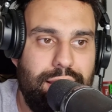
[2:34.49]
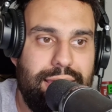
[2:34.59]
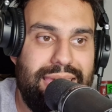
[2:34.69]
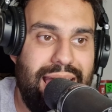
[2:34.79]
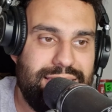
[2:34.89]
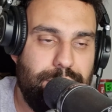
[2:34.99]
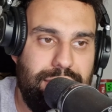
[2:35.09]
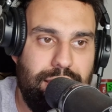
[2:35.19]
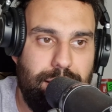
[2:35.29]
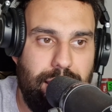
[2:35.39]
he had to
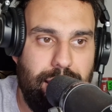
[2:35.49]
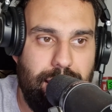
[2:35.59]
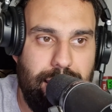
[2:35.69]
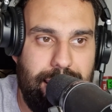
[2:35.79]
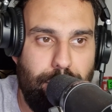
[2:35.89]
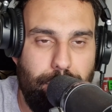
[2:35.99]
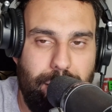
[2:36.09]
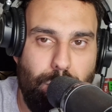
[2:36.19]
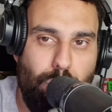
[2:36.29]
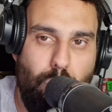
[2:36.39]
be a little bit
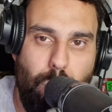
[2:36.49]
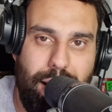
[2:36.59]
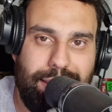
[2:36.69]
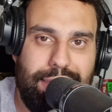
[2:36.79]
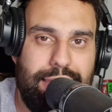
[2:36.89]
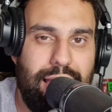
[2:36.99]
more quirky.